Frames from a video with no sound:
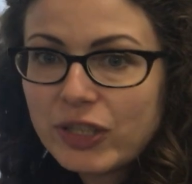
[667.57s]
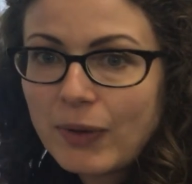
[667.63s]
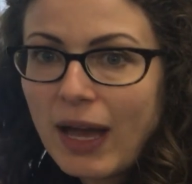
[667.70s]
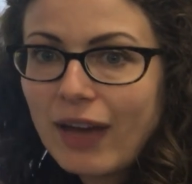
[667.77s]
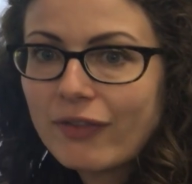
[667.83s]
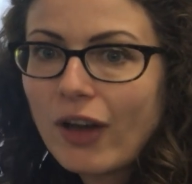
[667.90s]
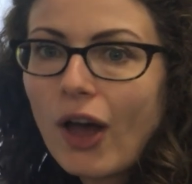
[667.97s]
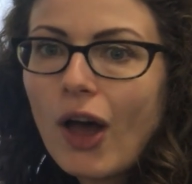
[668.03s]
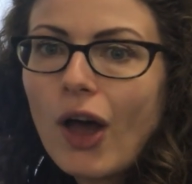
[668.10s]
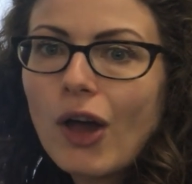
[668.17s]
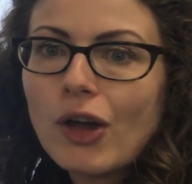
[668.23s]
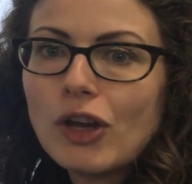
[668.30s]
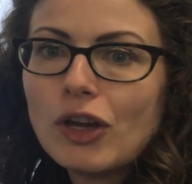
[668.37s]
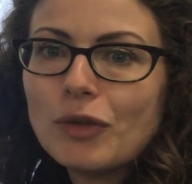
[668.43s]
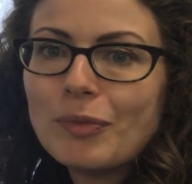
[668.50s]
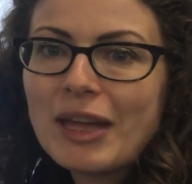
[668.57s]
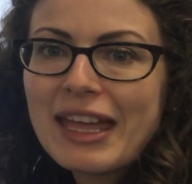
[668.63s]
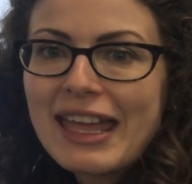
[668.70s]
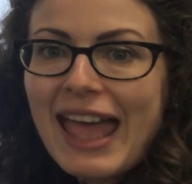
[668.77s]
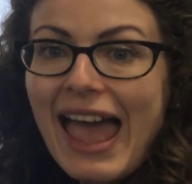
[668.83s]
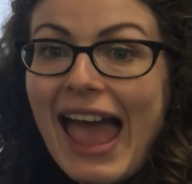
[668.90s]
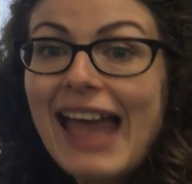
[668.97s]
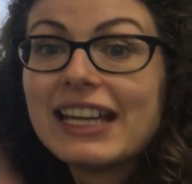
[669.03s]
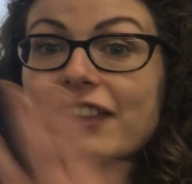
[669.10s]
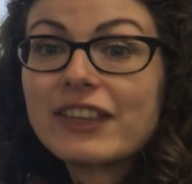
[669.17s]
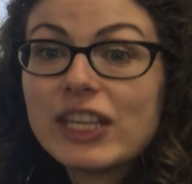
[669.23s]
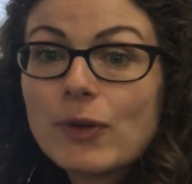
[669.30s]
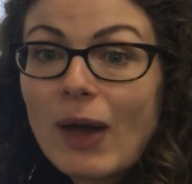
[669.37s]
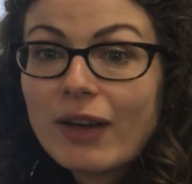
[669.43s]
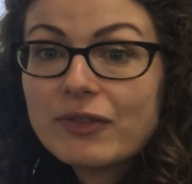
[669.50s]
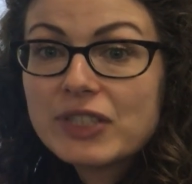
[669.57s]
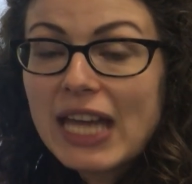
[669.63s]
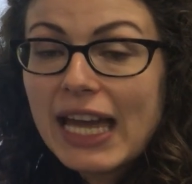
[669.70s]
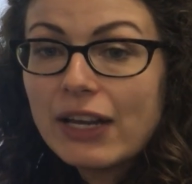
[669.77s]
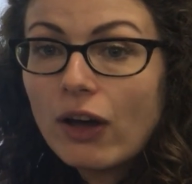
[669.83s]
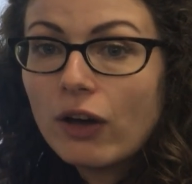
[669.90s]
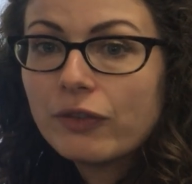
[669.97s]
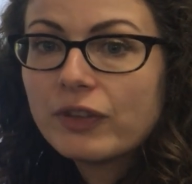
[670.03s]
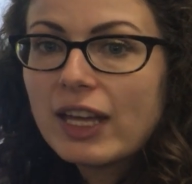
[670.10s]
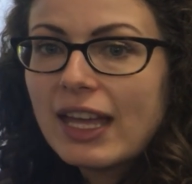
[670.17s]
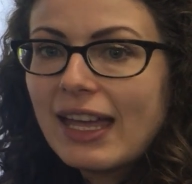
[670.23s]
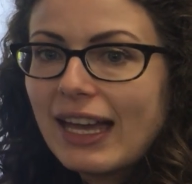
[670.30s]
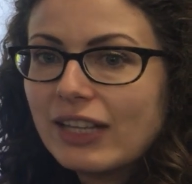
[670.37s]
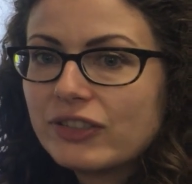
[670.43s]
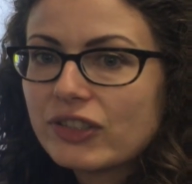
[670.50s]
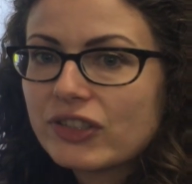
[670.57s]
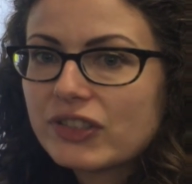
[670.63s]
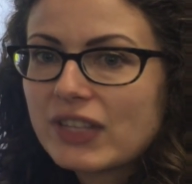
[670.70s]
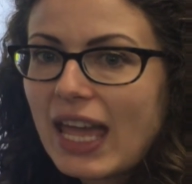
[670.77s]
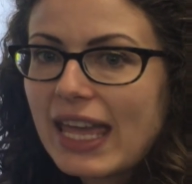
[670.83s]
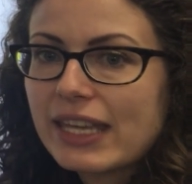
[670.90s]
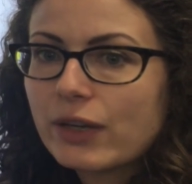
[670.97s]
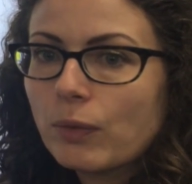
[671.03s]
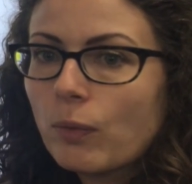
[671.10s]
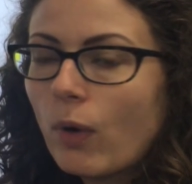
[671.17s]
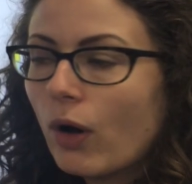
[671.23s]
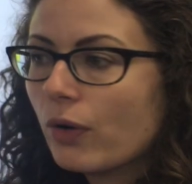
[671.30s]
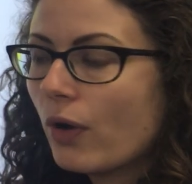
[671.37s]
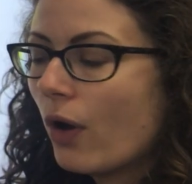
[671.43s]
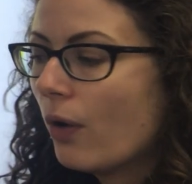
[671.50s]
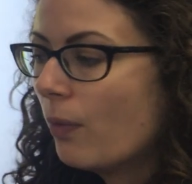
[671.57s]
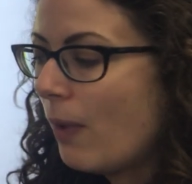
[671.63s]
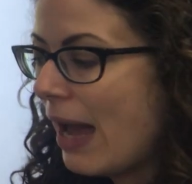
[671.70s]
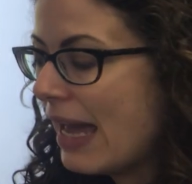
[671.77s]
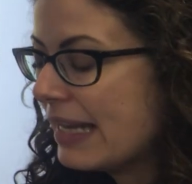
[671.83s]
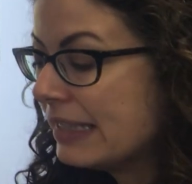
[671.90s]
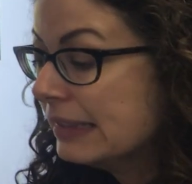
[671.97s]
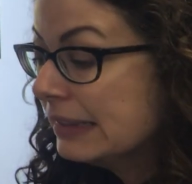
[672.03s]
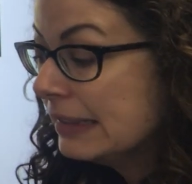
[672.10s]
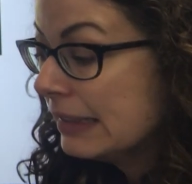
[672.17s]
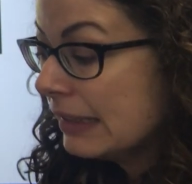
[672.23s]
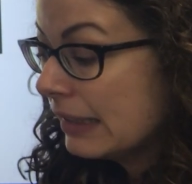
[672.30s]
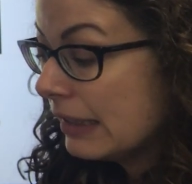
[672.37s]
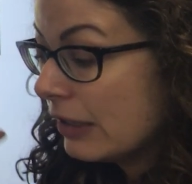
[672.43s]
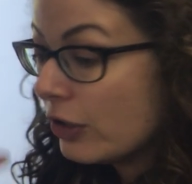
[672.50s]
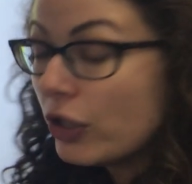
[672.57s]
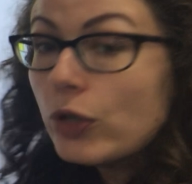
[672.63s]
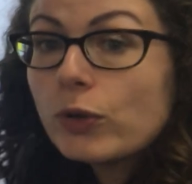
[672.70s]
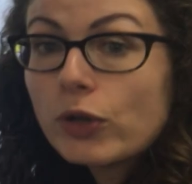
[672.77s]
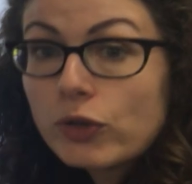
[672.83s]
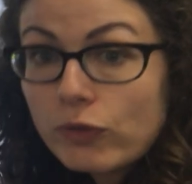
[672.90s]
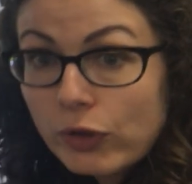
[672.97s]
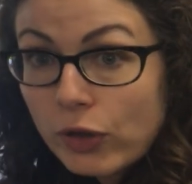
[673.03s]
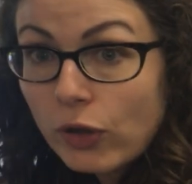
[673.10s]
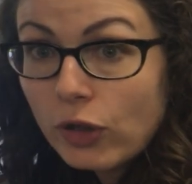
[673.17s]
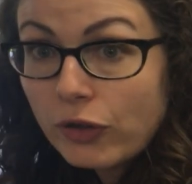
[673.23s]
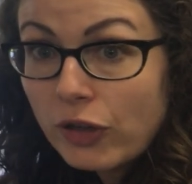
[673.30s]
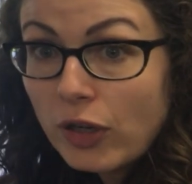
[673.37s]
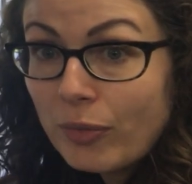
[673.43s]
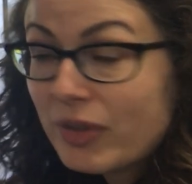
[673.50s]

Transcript: you have at home, anything you have 10 of, and just take one away. You could record the number